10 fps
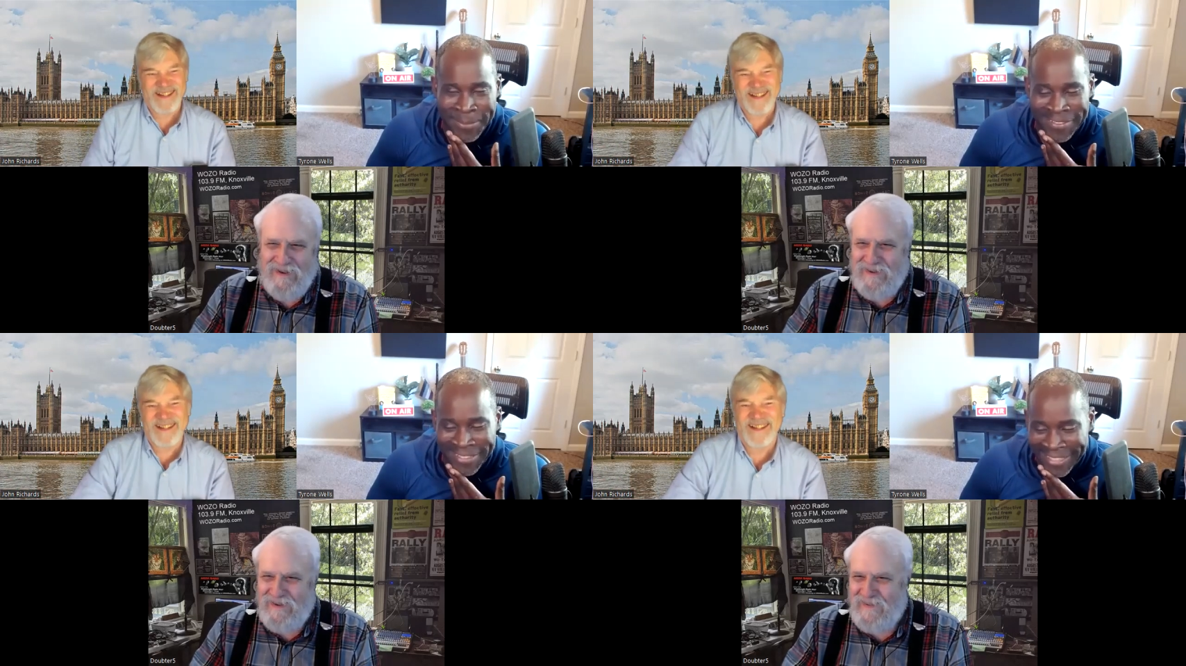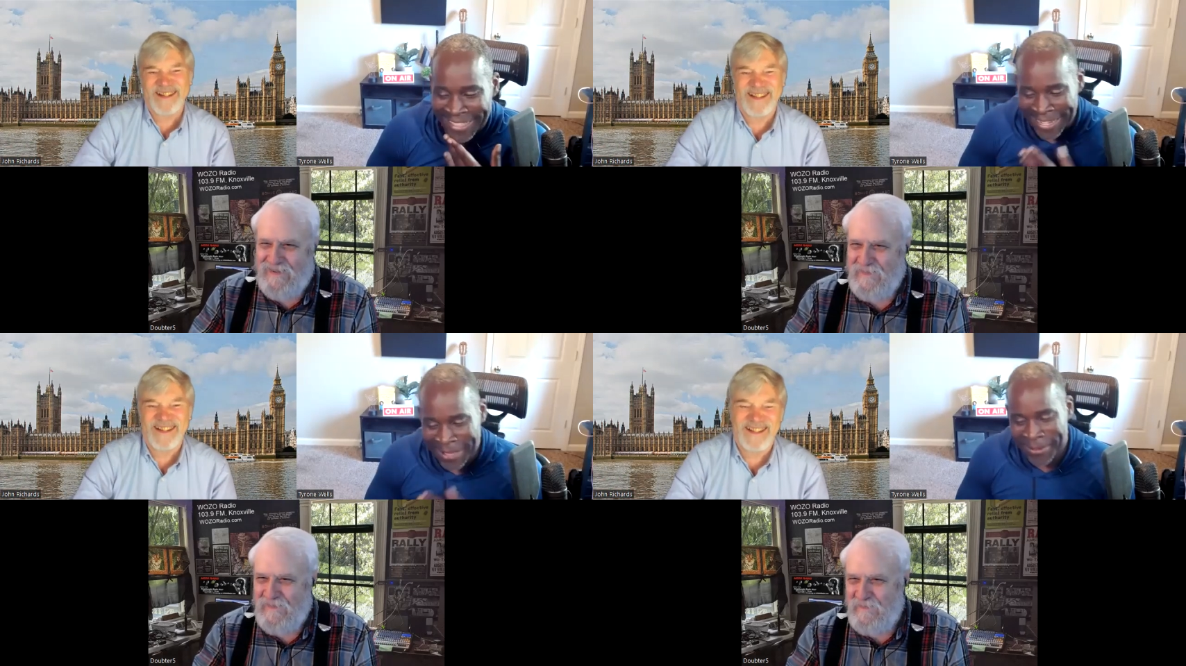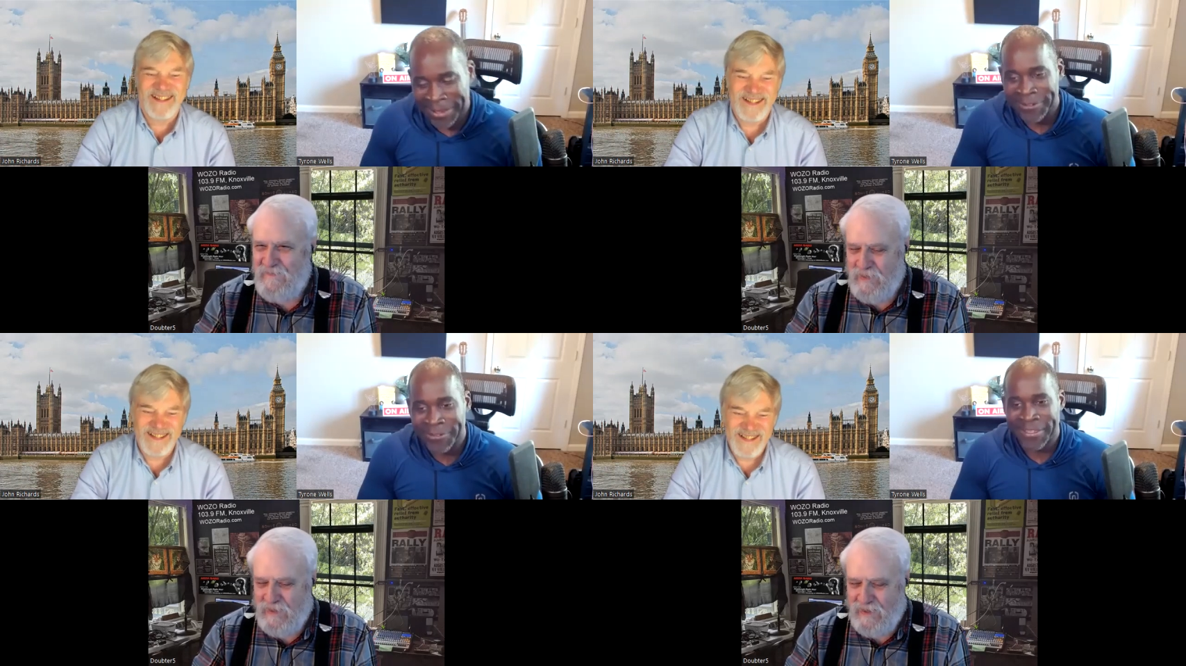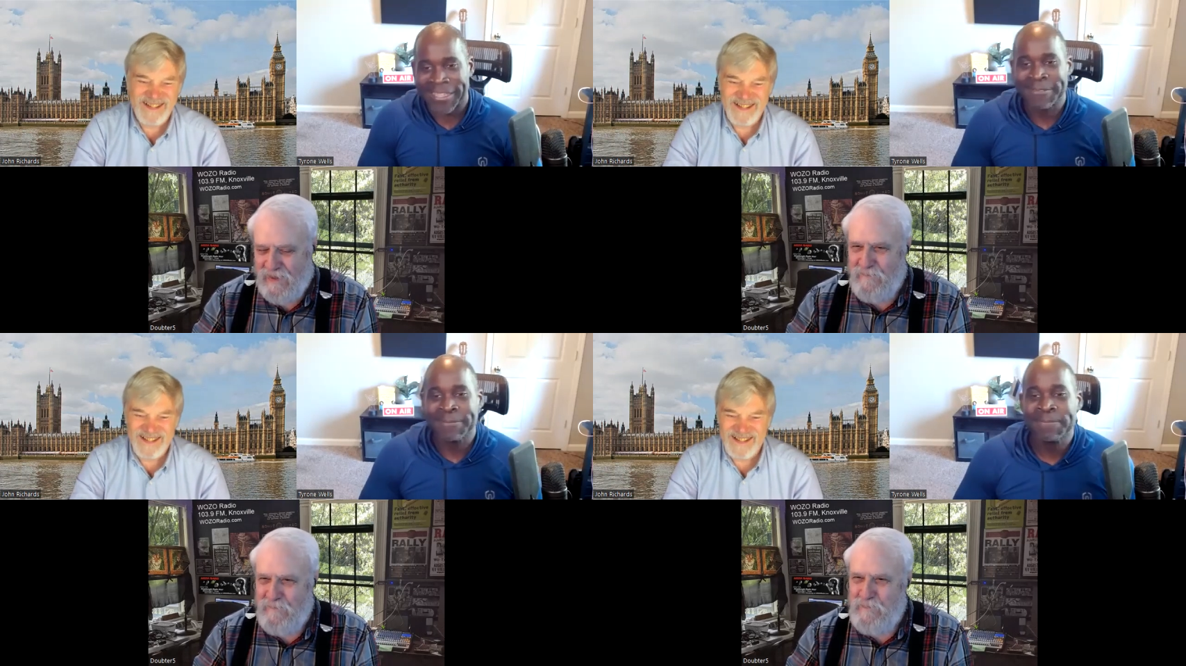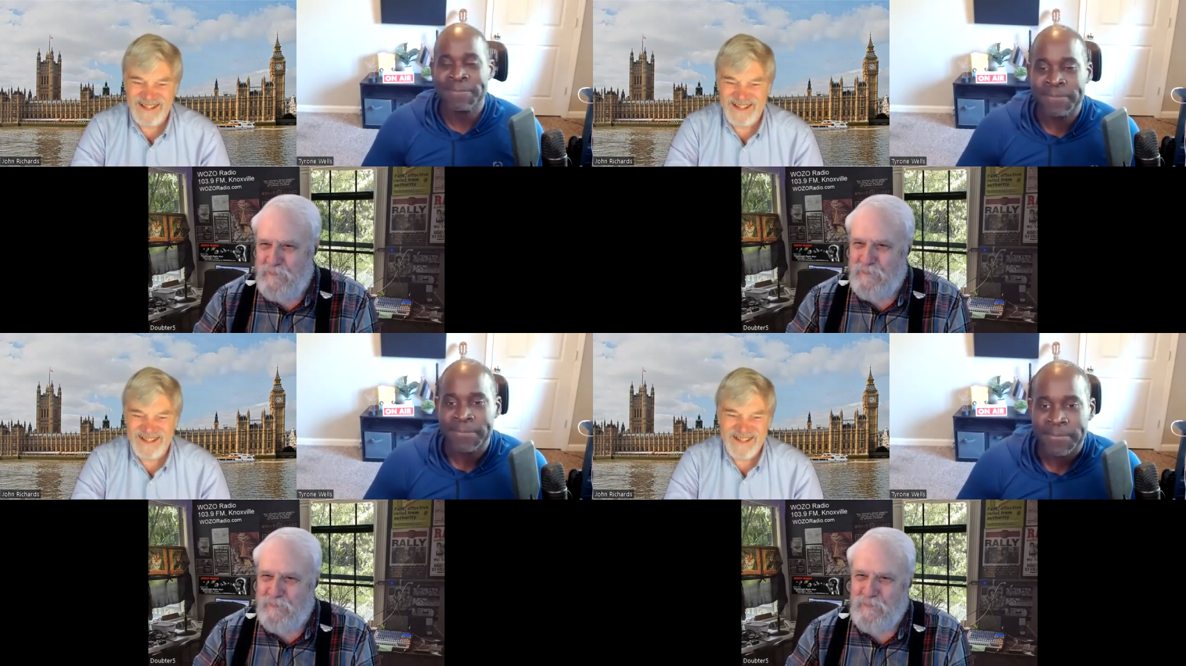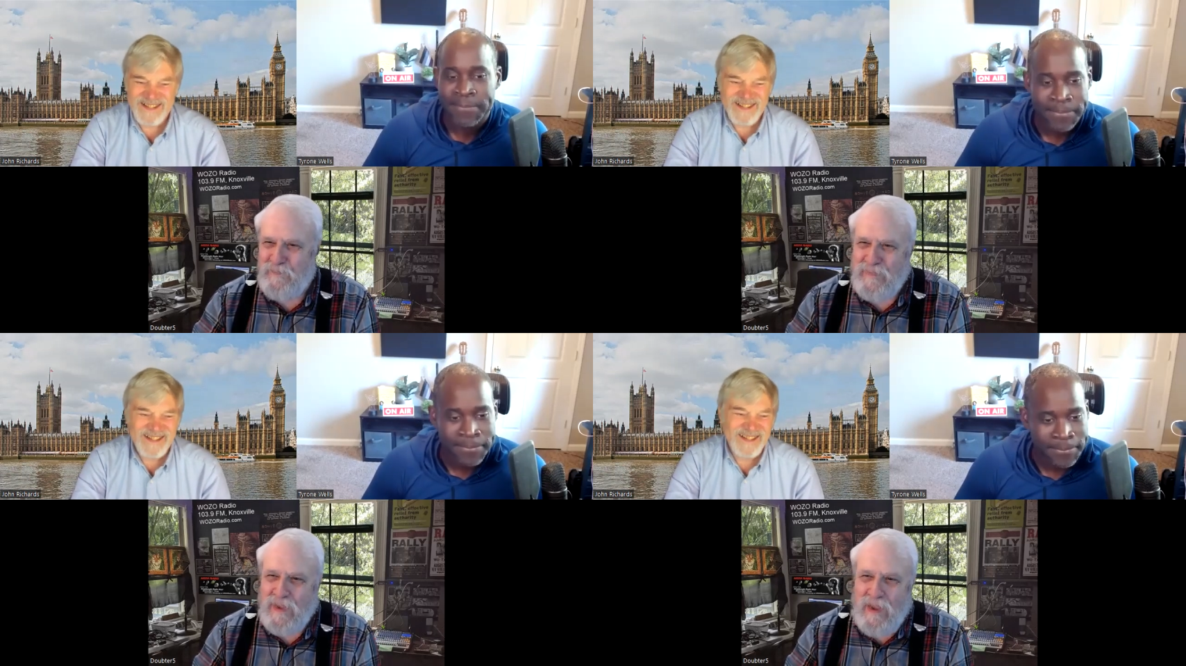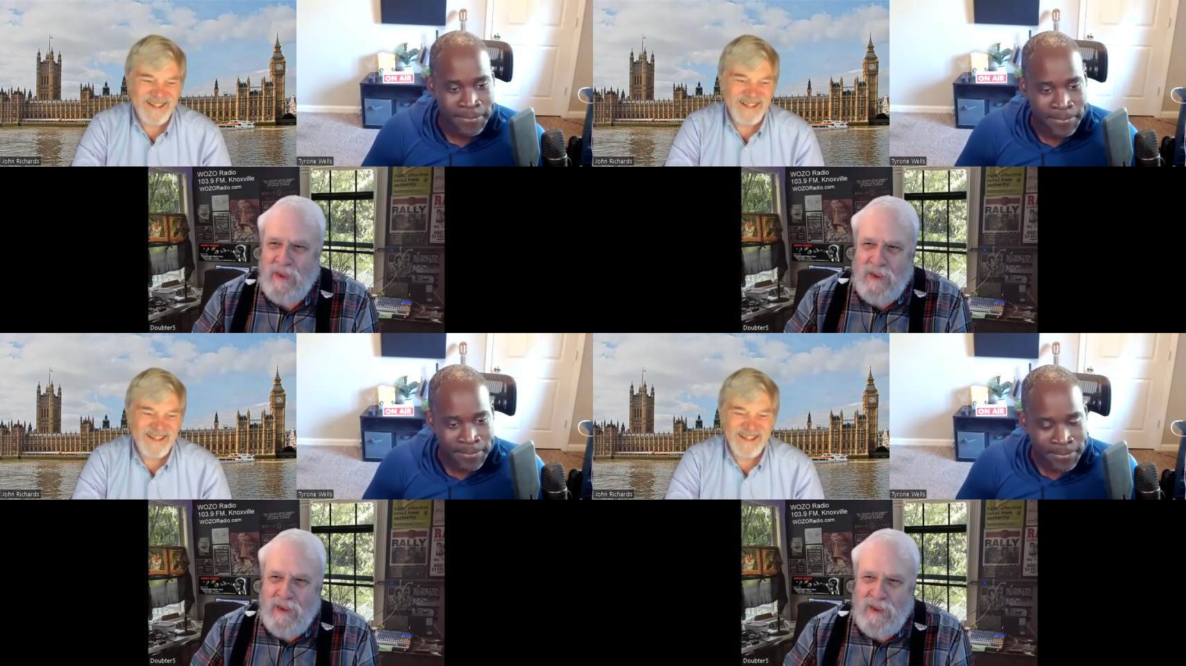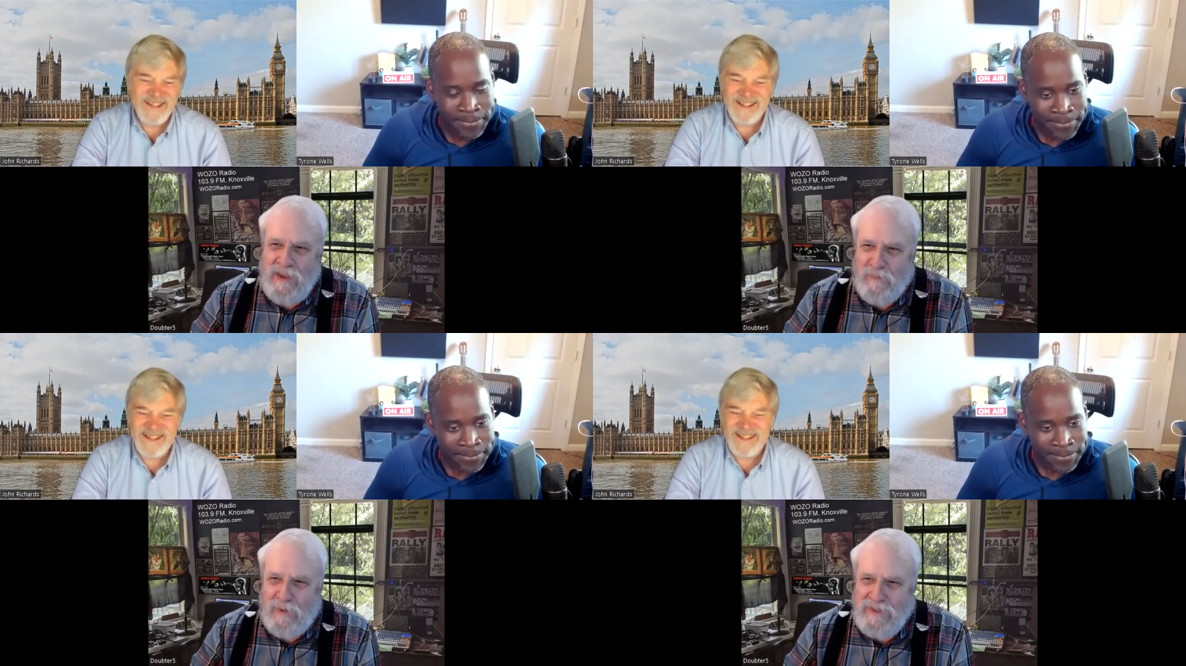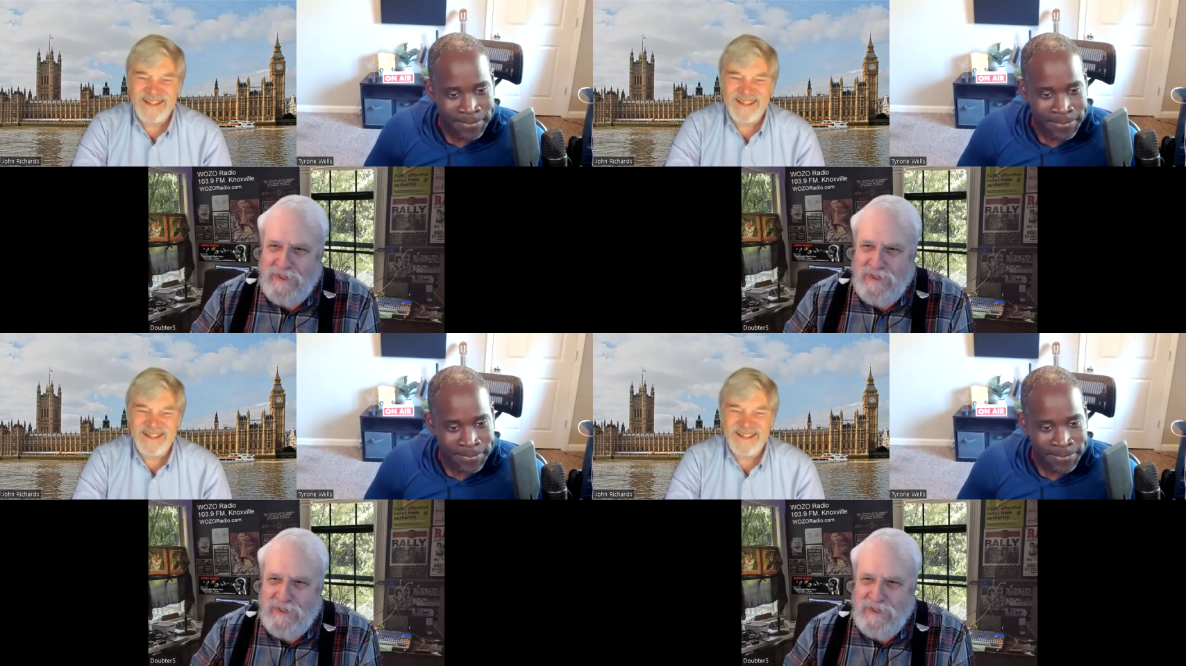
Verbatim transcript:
Speaker 1: explains a lot. No, I understand. Anyway,